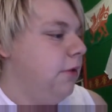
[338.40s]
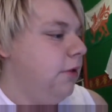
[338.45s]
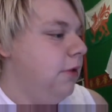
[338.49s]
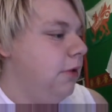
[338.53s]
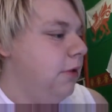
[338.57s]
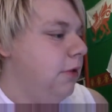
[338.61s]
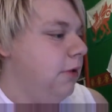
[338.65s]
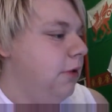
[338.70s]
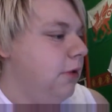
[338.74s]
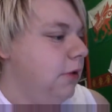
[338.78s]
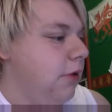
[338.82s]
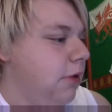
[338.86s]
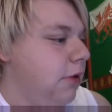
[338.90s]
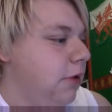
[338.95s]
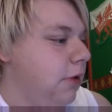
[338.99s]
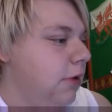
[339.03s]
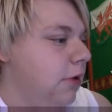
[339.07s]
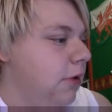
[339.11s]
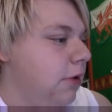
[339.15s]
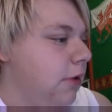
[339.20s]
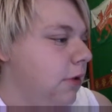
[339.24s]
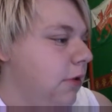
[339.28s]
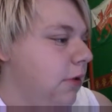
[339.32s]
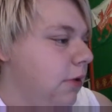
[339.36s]

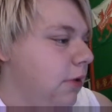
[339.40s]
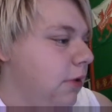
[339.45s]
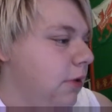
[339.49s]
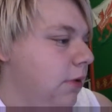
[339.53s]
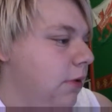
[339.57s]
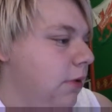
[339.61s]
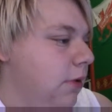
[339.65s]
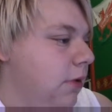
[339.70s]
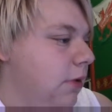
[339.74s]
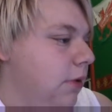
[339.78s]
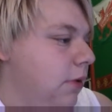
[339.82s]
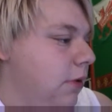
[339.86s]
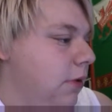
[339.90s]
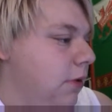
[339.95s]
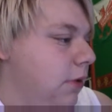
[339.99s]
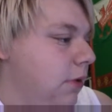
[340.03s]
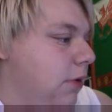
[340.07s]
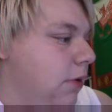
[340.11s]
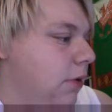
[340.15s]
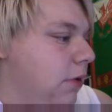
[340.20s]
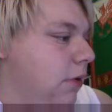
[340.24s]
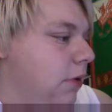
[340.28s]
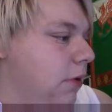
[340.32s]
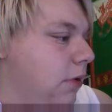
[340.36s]

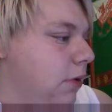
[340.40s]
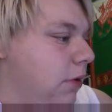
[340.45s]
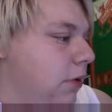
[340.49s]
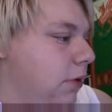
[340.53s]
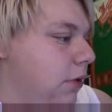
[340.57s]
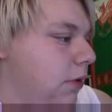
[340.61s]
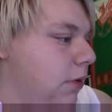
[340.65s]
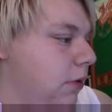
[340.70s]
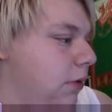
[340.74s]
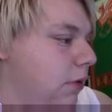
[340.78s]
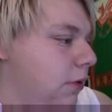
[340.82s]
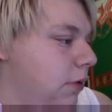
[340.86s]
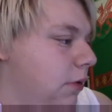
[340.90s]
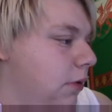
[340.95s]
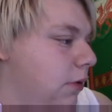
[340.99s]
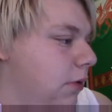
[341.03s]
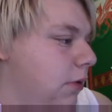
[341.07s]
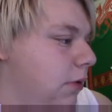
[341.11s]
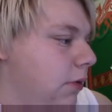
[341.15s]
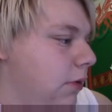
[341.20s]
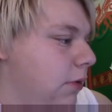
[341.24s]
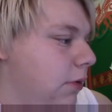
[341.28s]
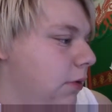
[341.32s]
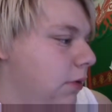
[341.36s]

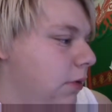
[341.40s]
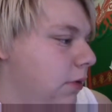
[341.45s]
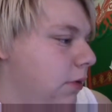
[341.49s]
(silence)